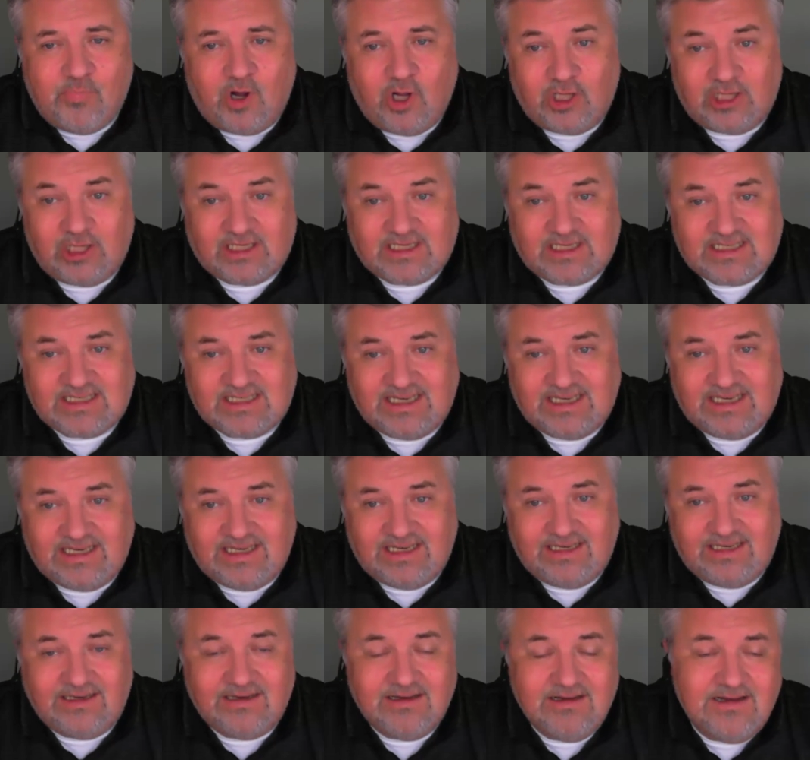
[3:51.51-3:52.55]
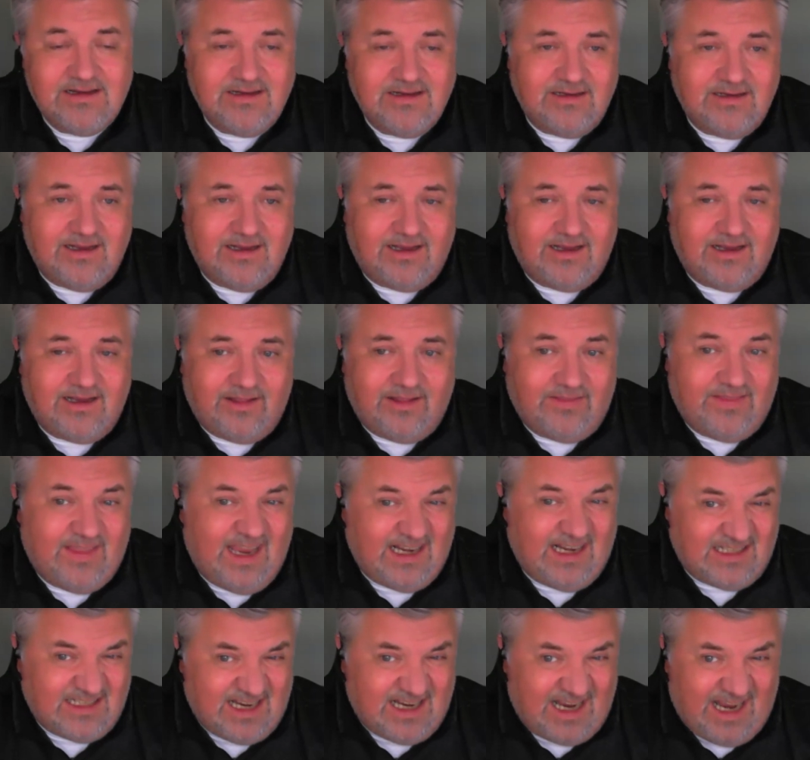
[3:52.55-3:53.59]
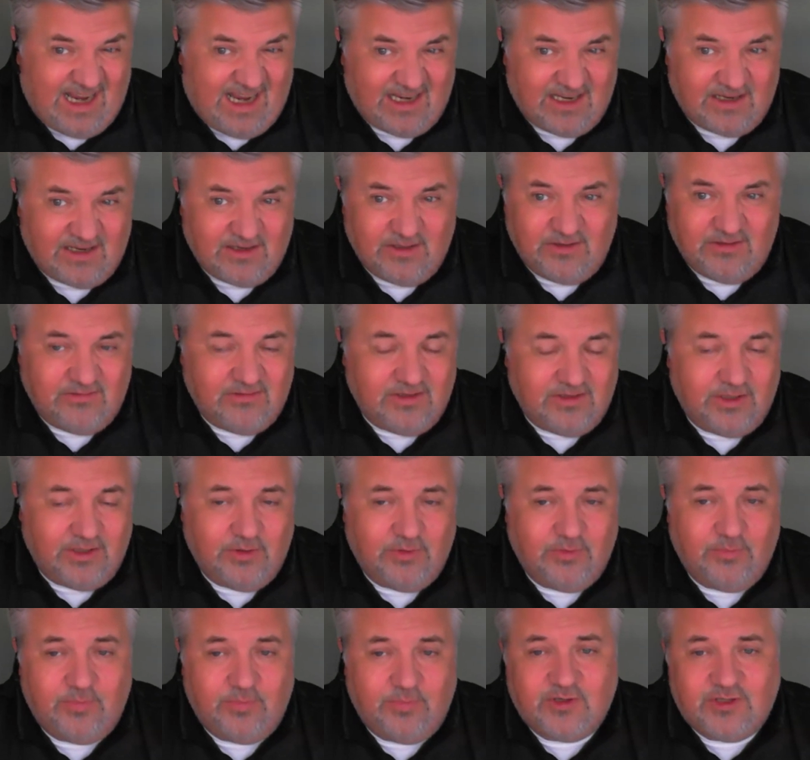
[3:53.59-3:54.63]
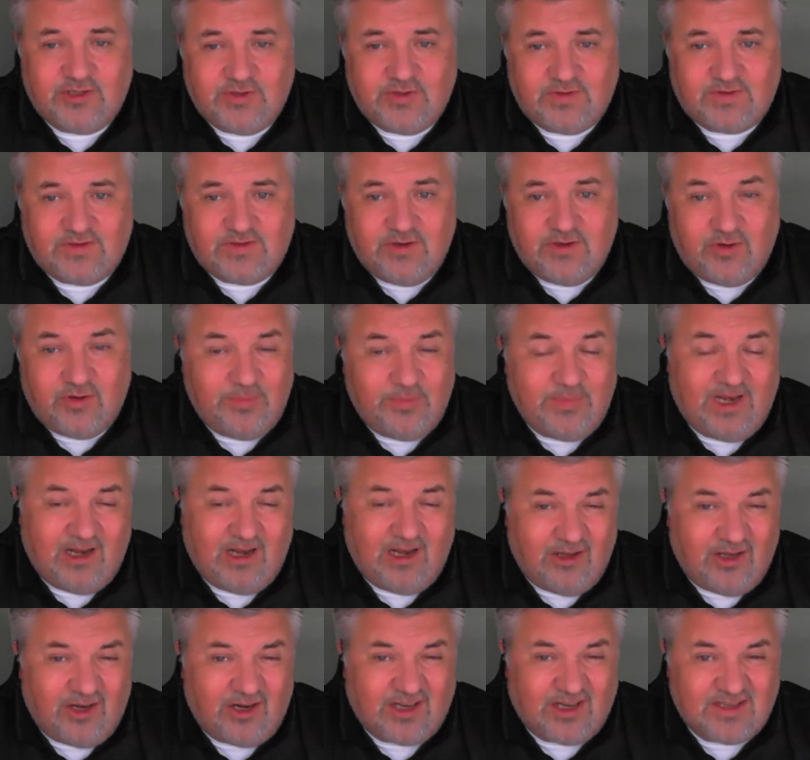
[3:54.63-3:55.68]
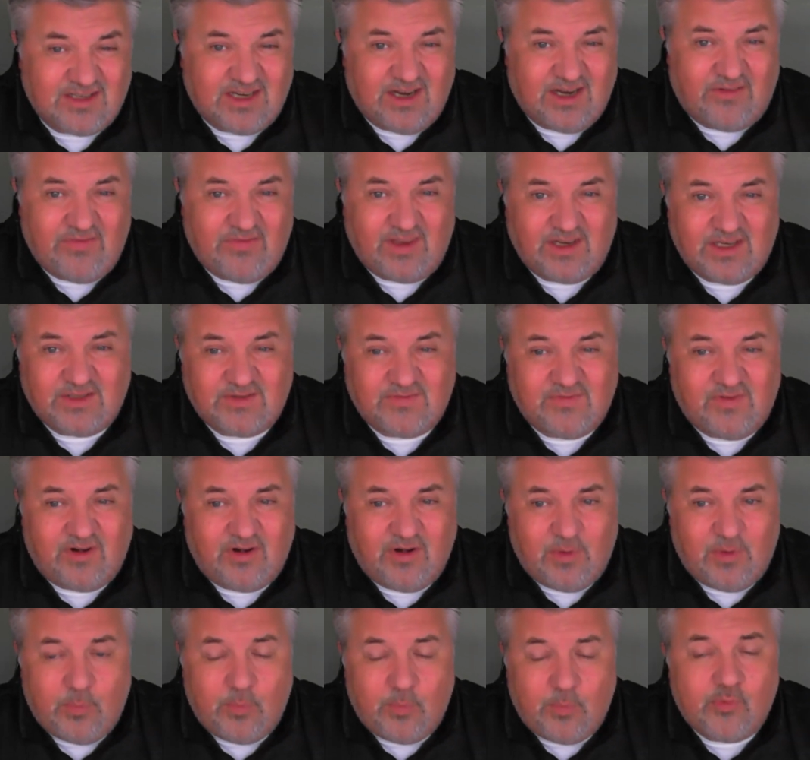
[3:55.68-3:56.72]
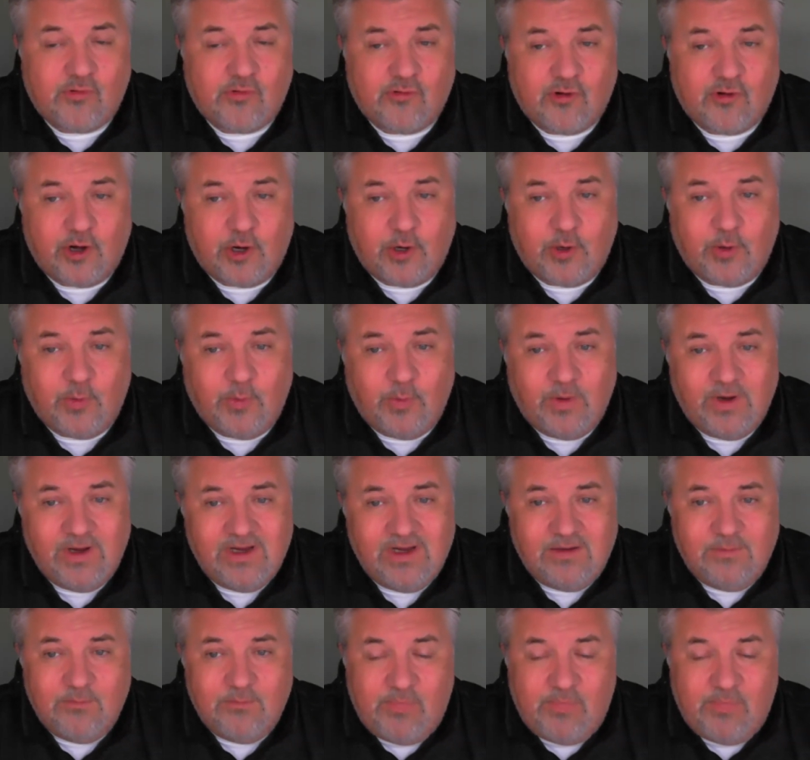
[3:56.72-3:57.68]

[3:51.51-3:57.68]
policy uh, think tank who, who produce normally a lot of stuff that's very pro